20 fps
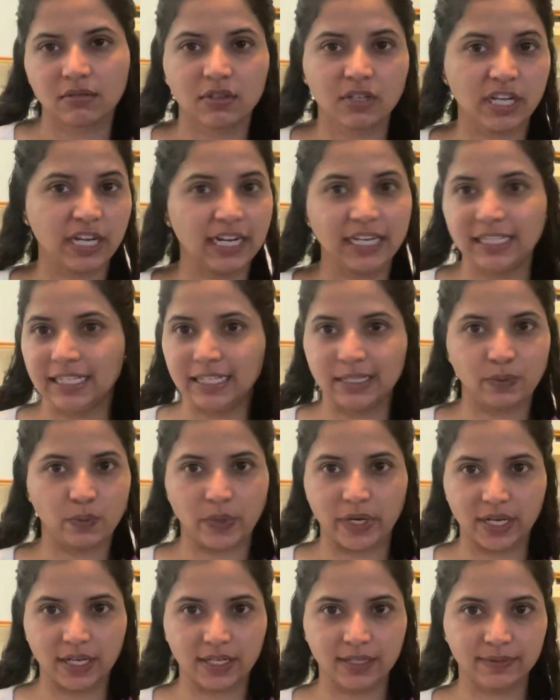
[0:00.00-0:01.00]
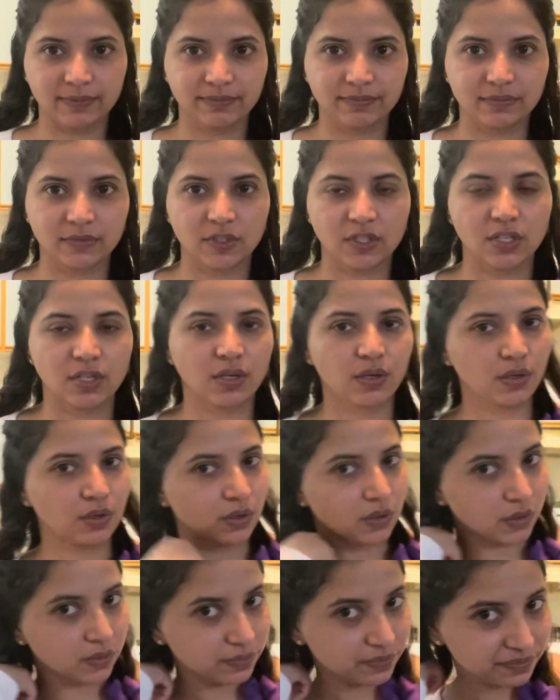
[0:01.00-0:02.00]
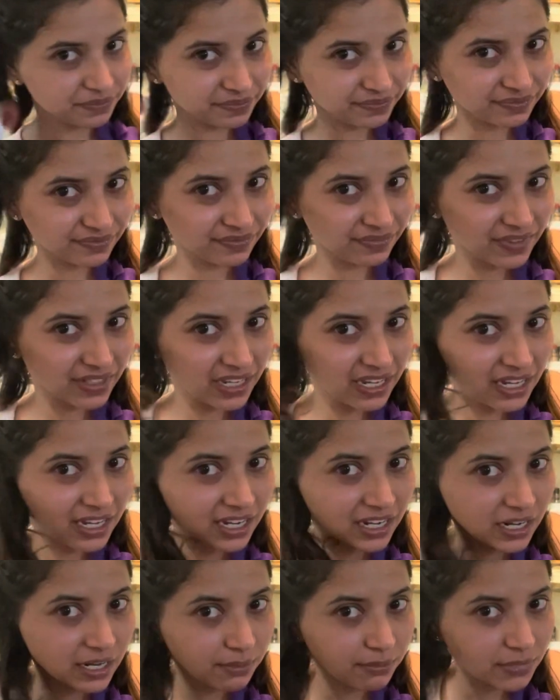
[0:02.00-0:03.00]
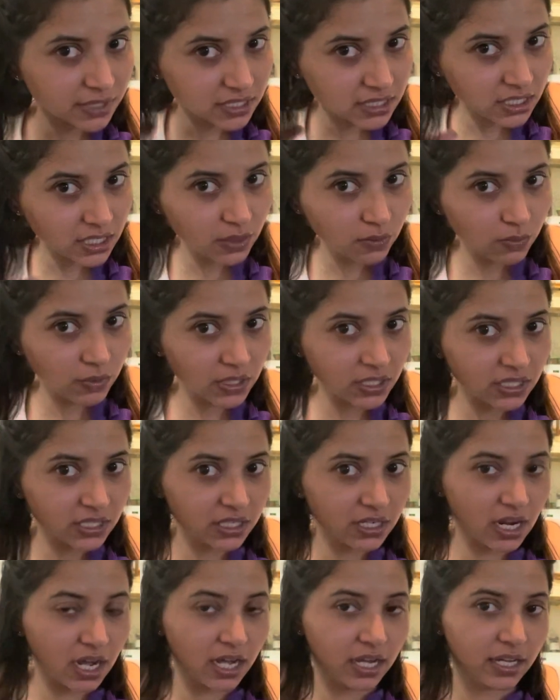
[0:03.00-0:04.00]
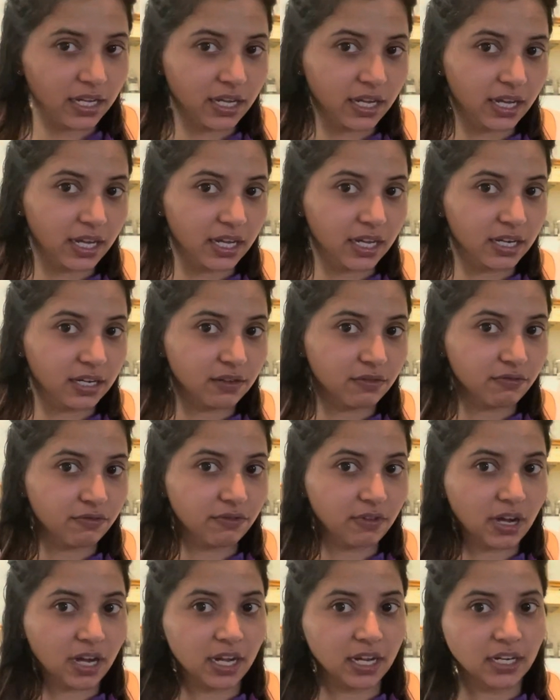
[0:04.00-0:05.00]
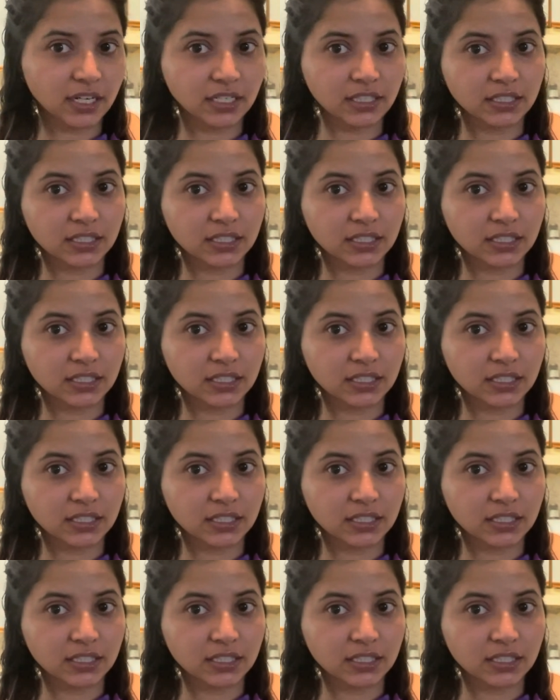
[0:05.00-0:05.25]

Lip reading: It didn't work. So let me see what I can find.